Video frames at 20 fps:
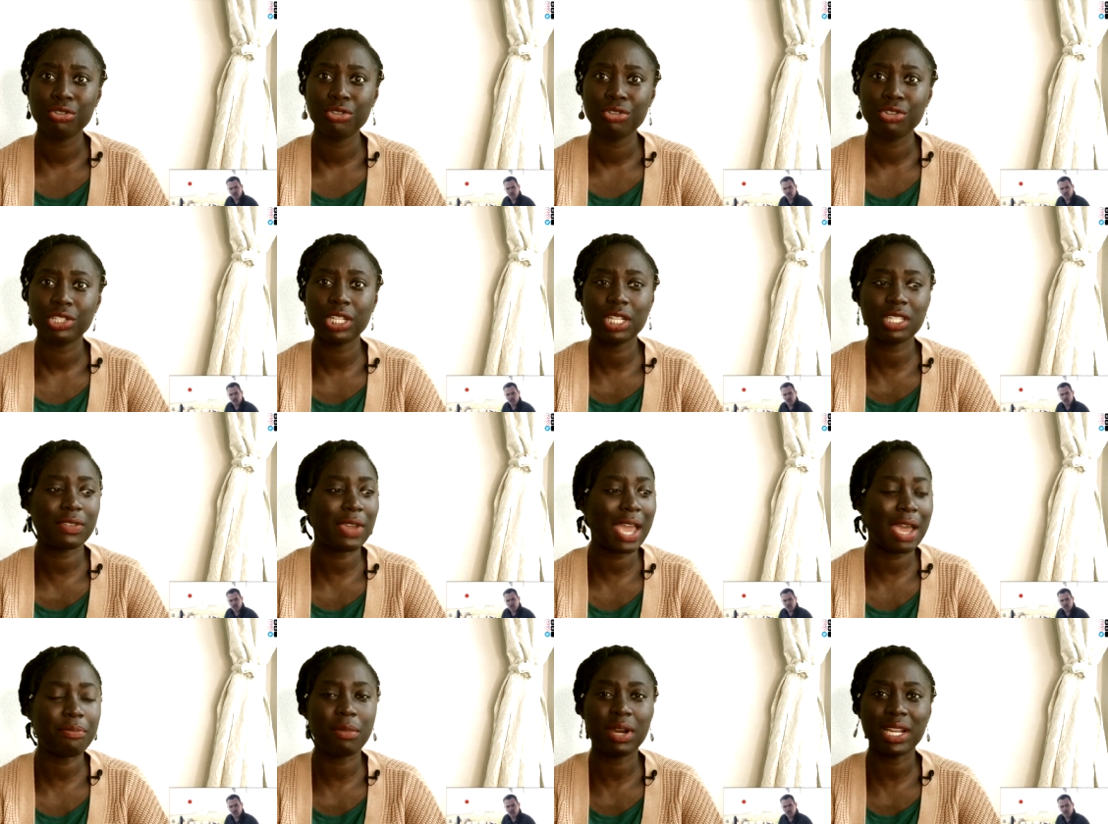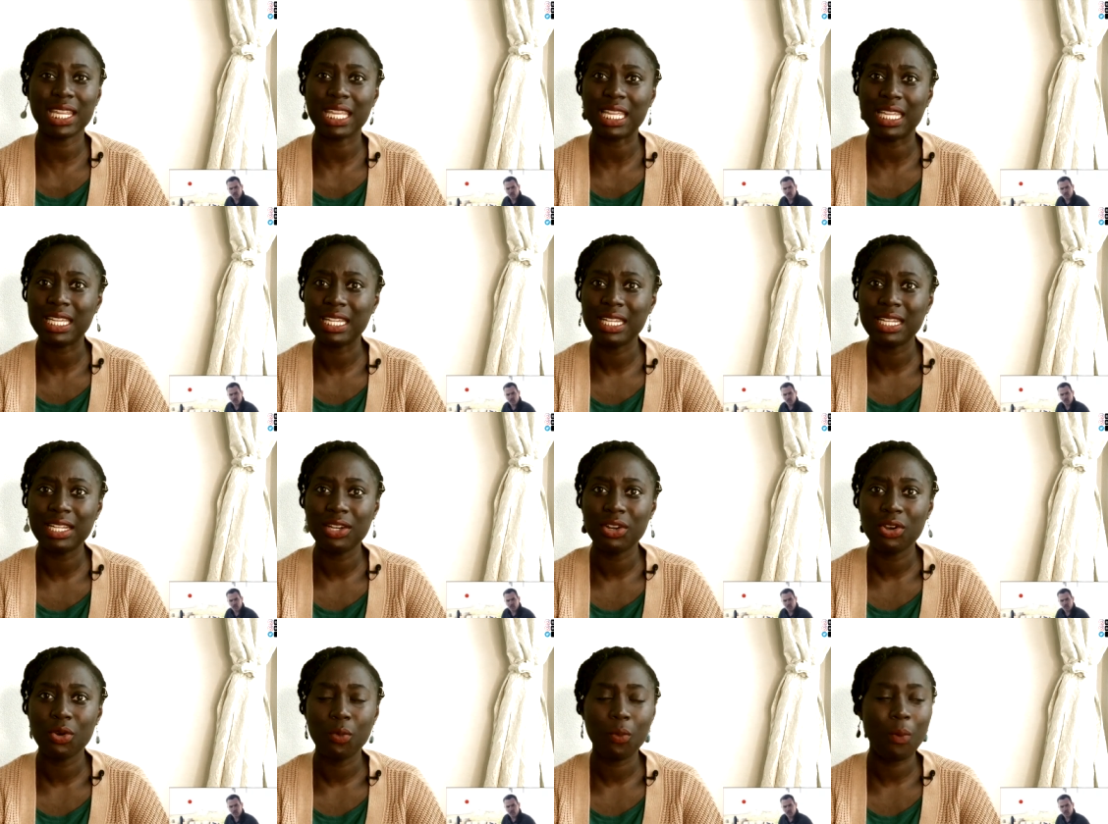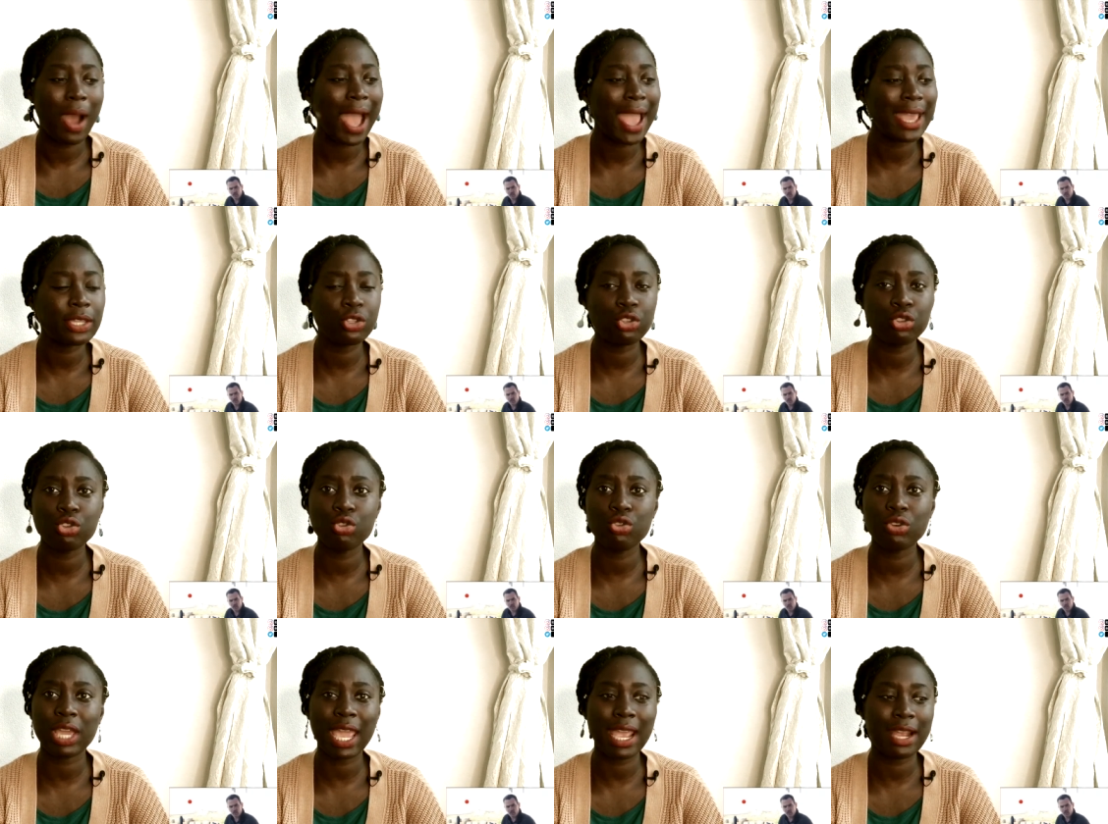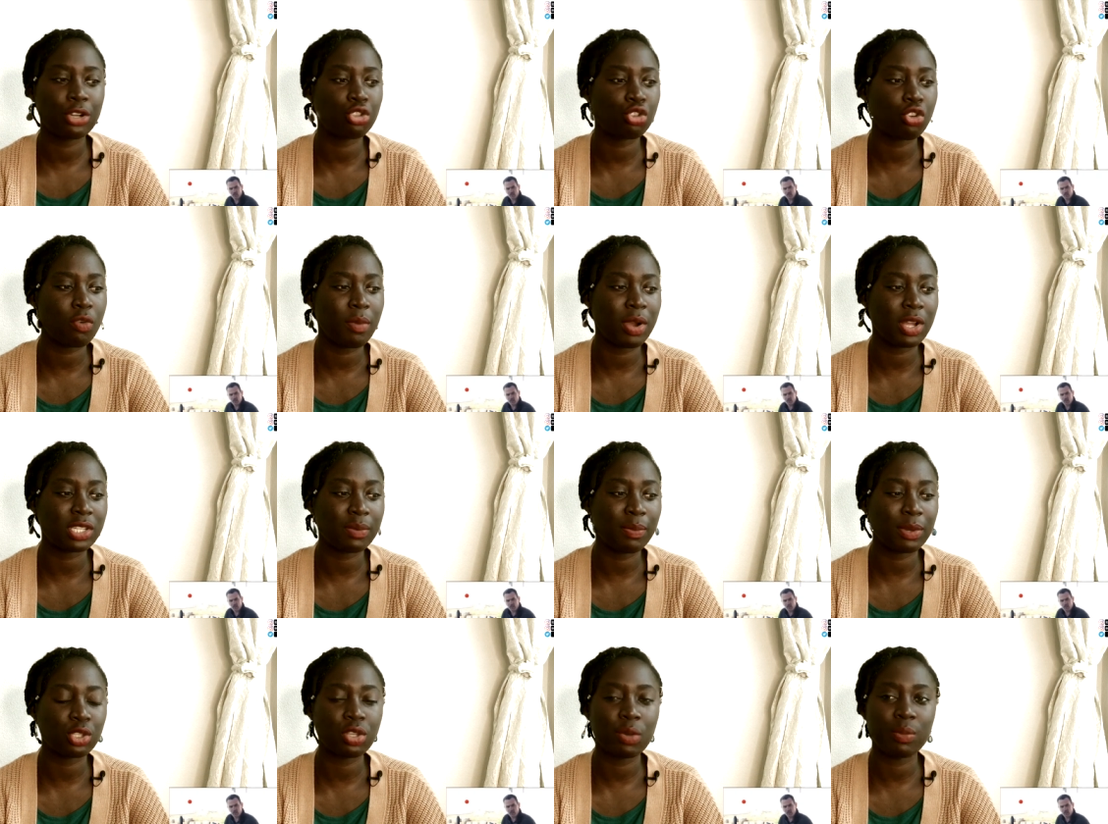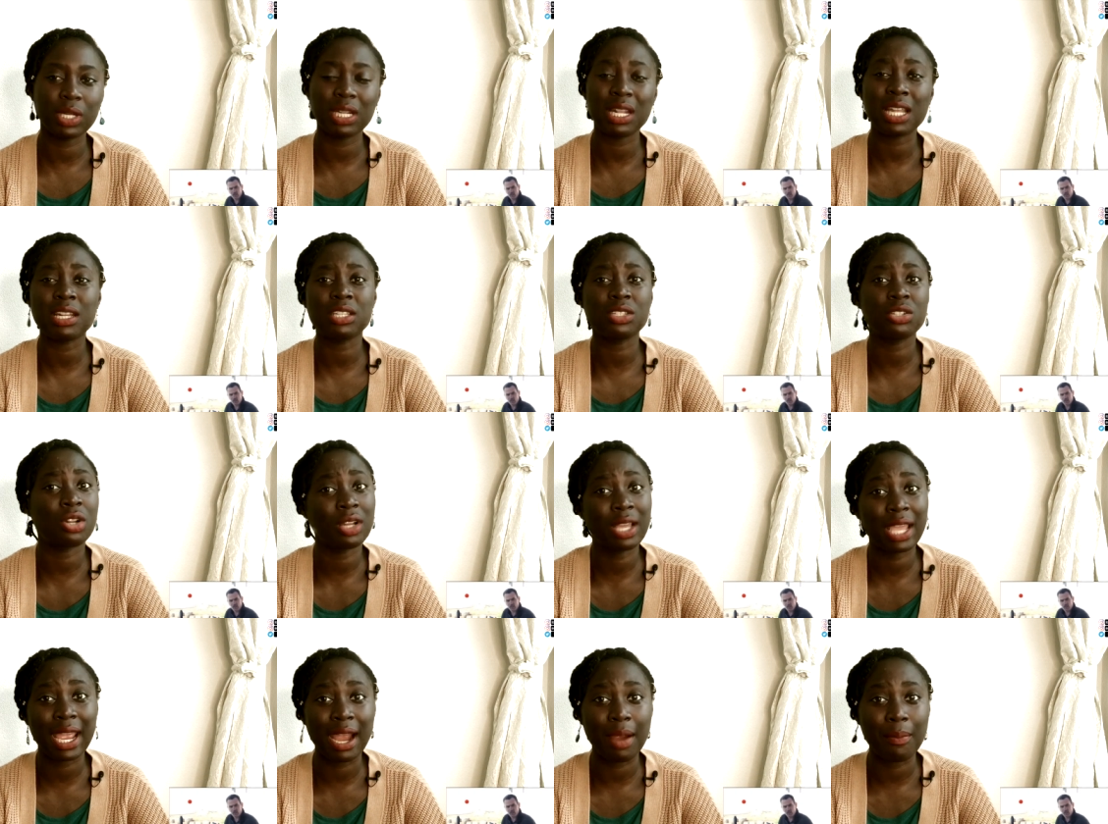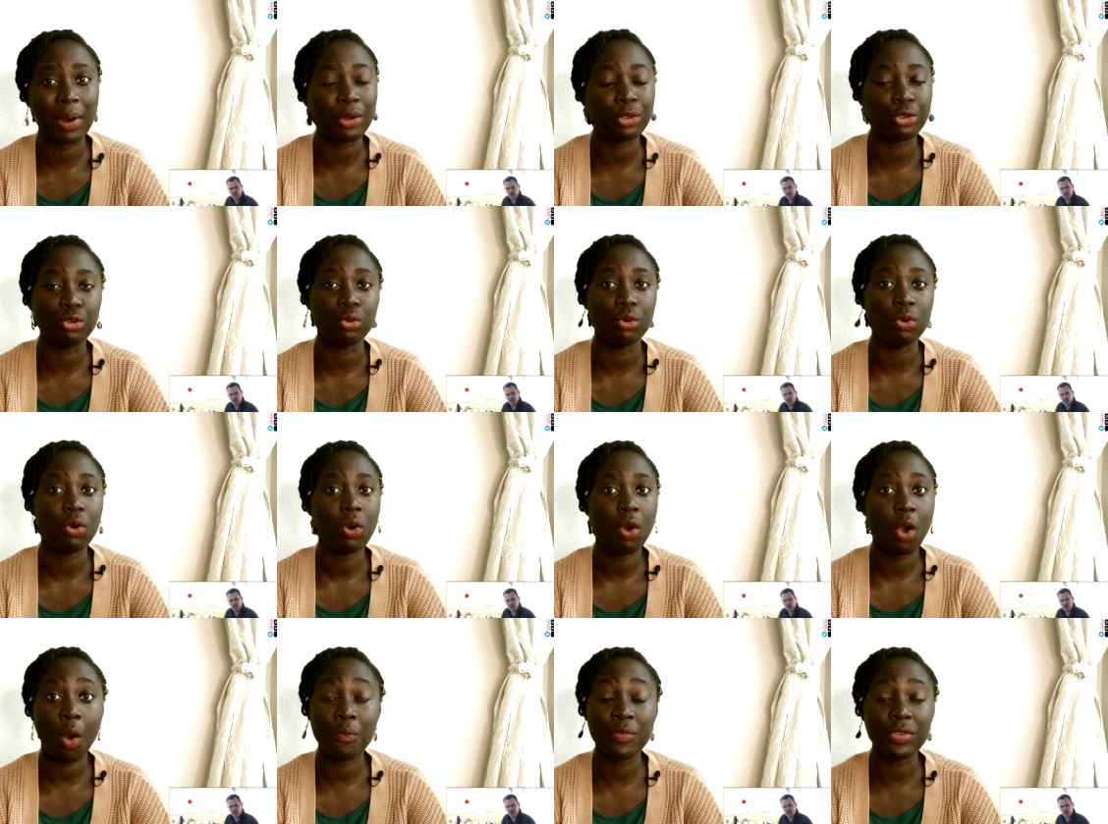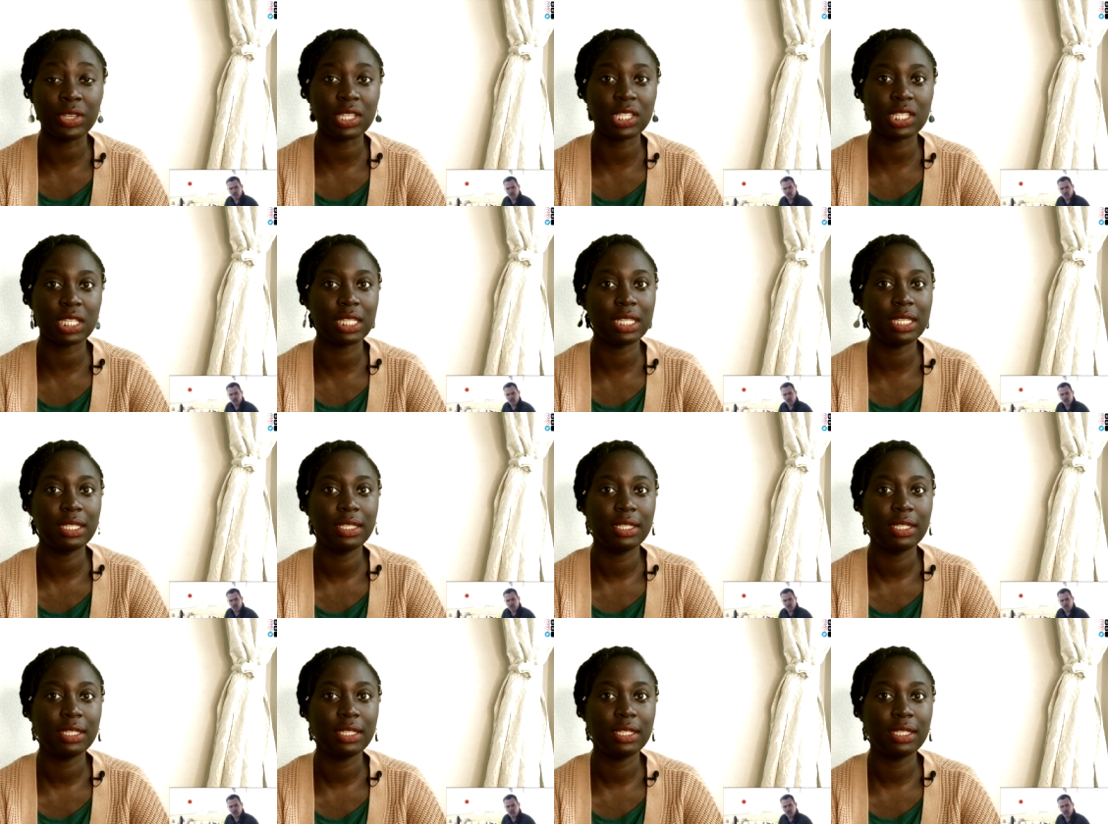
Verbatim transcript: She doesn't even have money. Why do you care so much about somebody that does not care about you? Obviously.